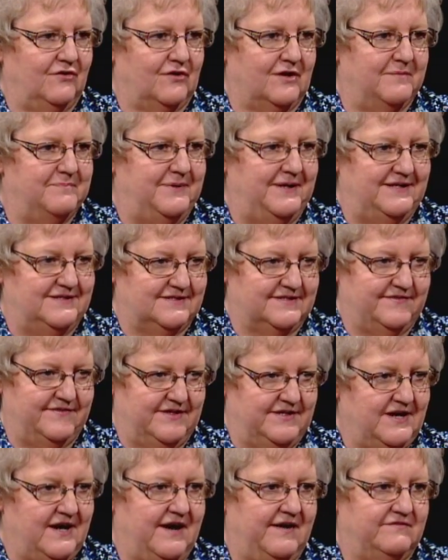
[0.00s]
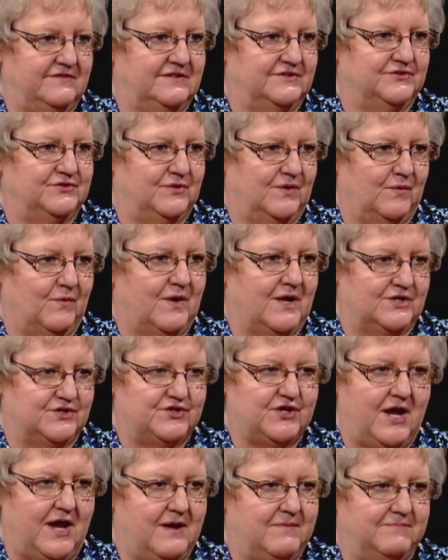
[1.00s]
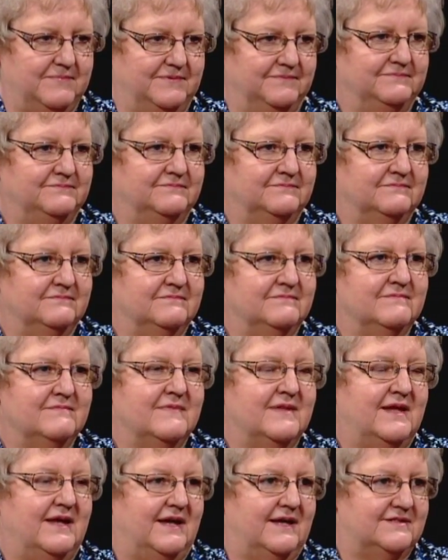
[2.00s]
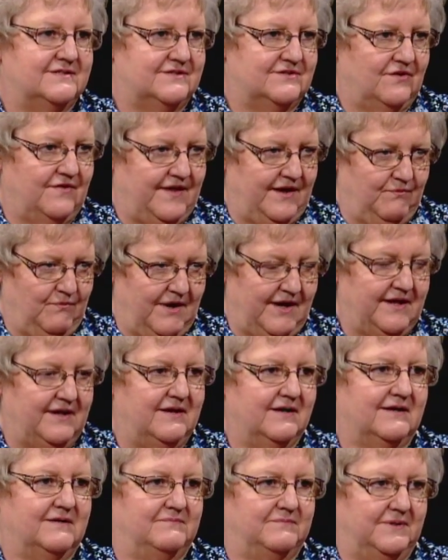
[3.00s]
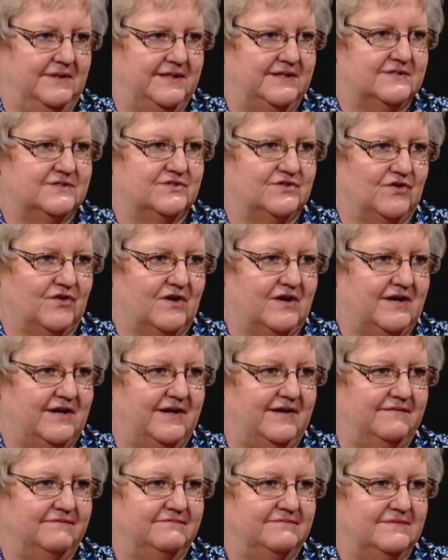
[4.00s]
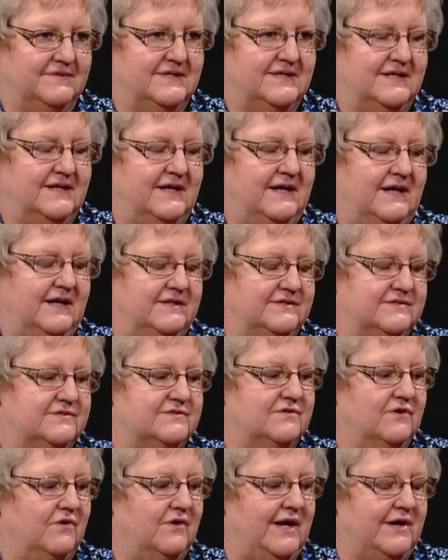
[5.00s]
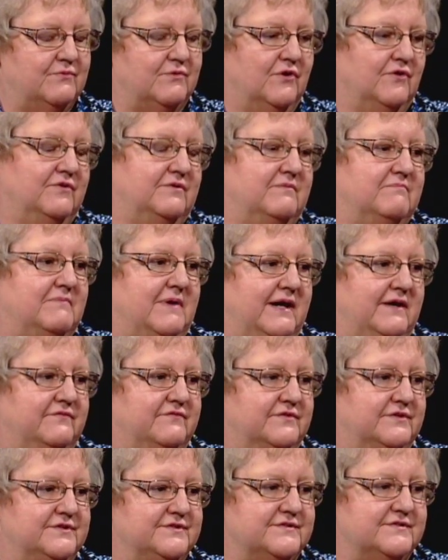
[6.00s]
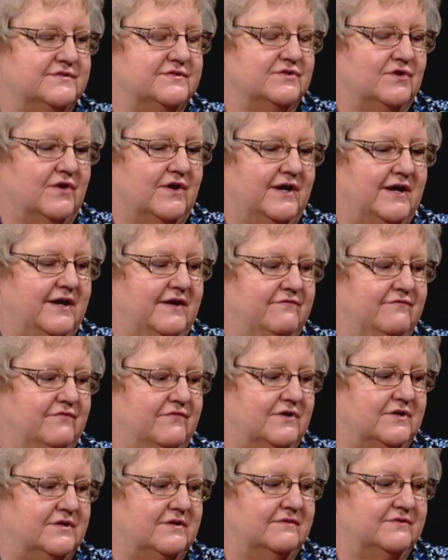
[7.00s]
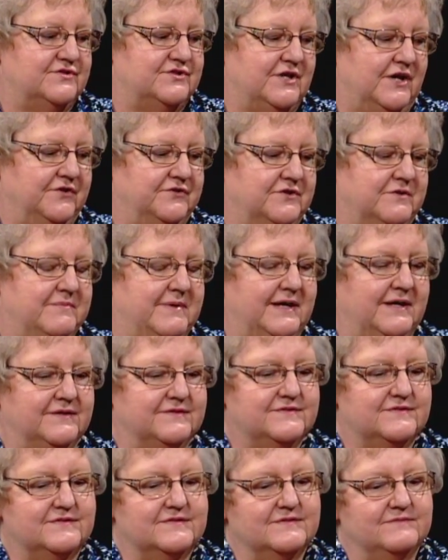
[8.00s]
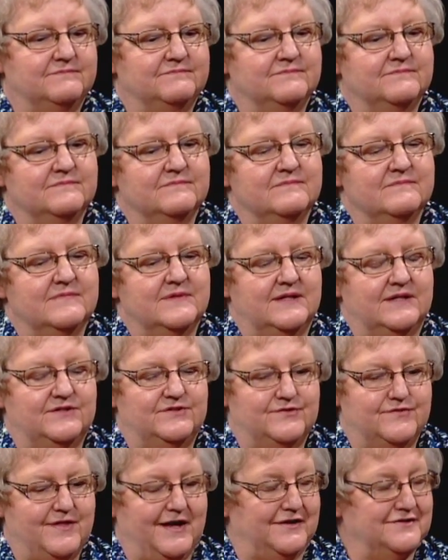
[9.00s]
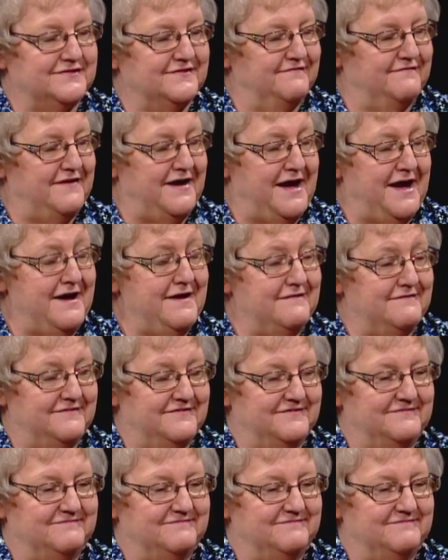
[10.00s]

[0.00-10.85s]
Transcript: or a piece of a novel to a workshop. Mm. And so they wanted a complete story. Uh -huh. And so I wrote my first story for Shelterbelts in 2005.